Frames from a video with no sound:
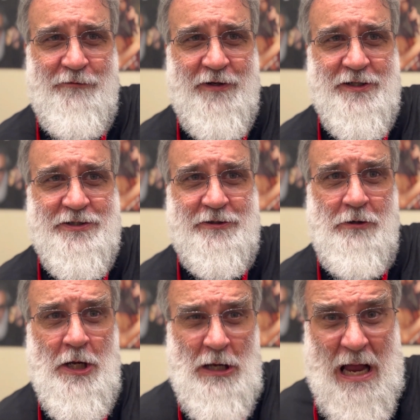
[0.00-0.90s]
Village go,
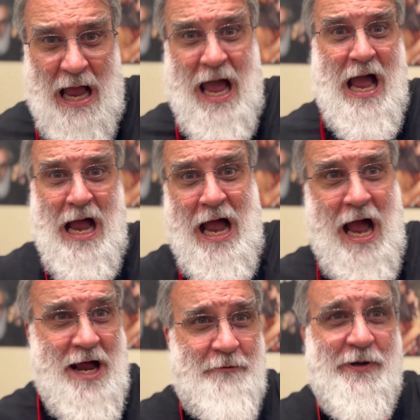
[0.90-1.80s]

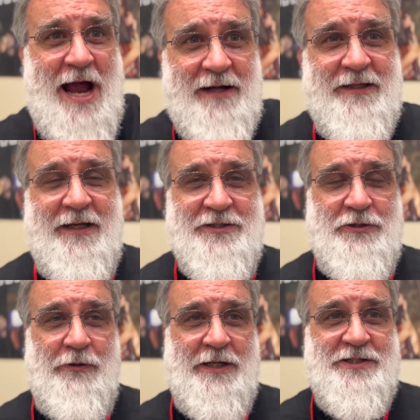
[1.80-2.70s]
ah, reacting. And
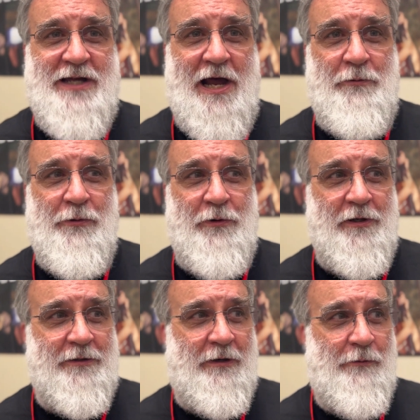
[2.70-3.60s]
so inside
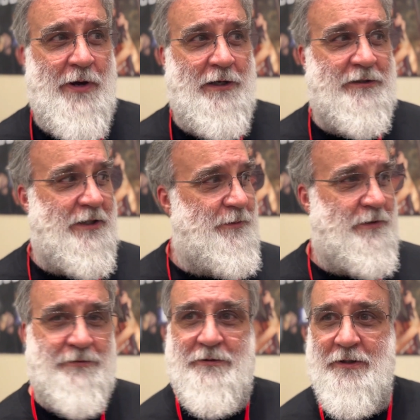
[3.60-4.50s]
we had looked at it
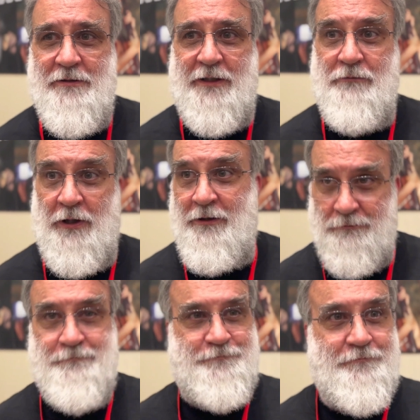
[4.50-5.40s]
and like, well,
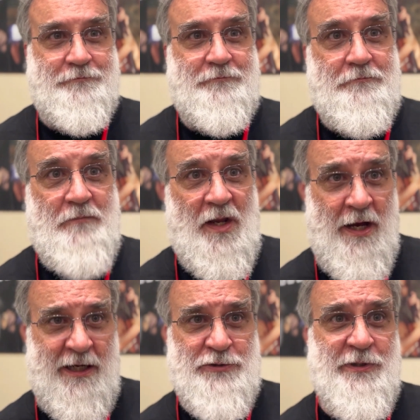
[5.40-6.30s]
I
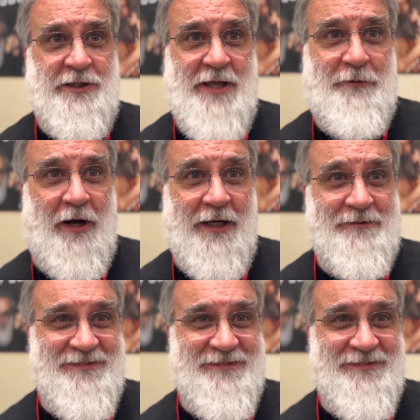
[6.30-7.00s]
guess we did that right.